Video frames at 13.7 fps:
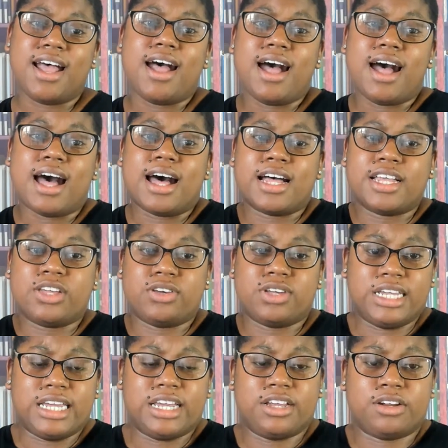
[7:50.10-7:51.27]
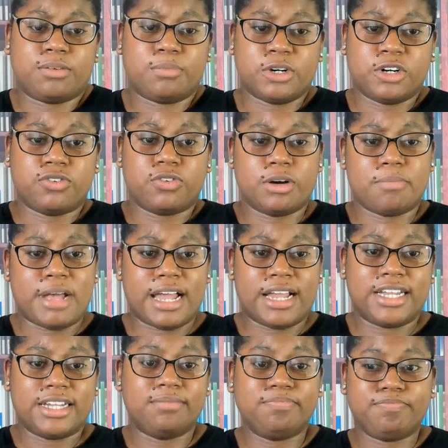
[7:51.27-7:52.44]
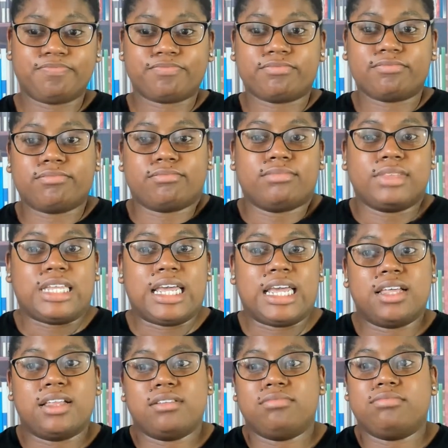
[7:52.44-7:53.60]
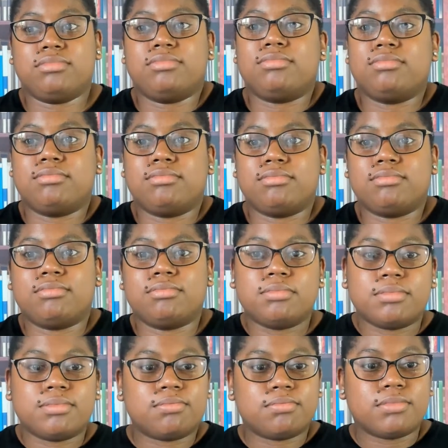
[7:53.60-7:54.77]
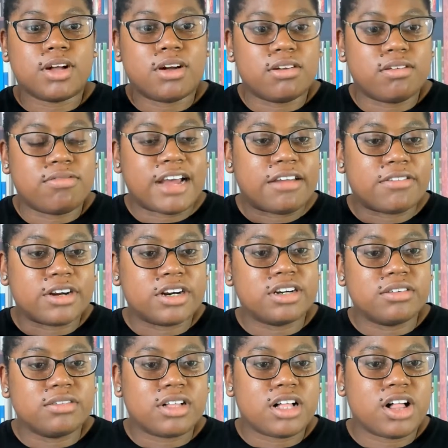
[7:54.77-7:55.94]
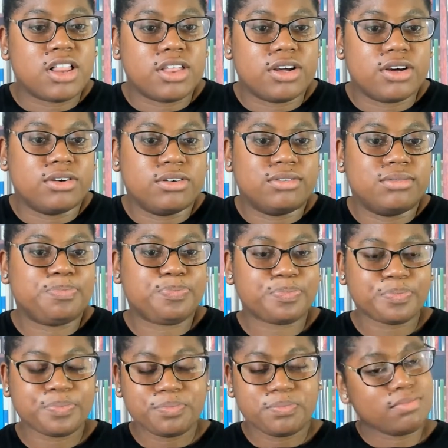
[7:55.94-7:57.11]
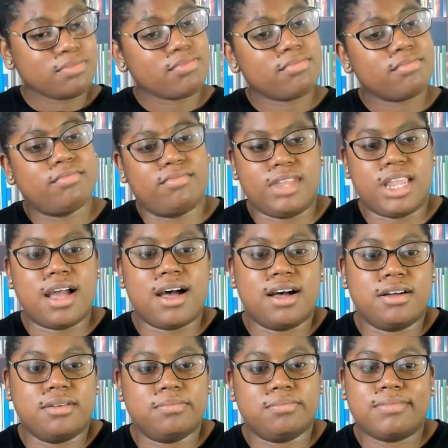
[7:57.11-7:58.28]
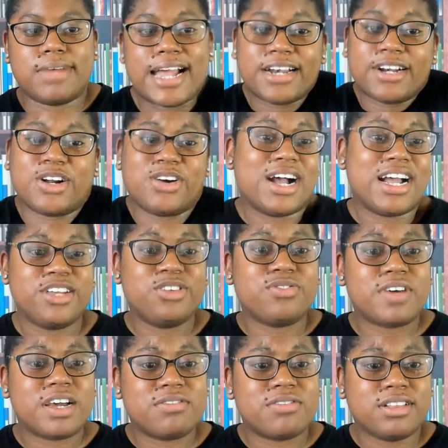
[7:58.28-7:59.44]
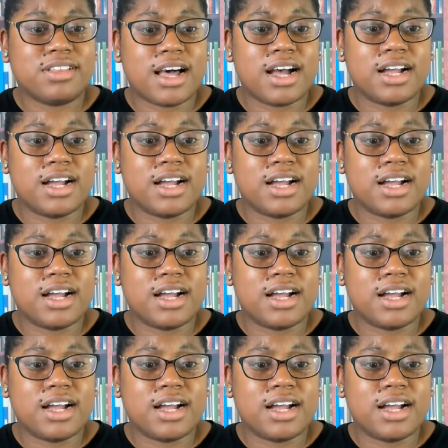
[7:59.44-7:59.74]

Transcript: Uh, you can get your book formatted like on Fiverr, although um, I don't know. I use Fiverr a lot.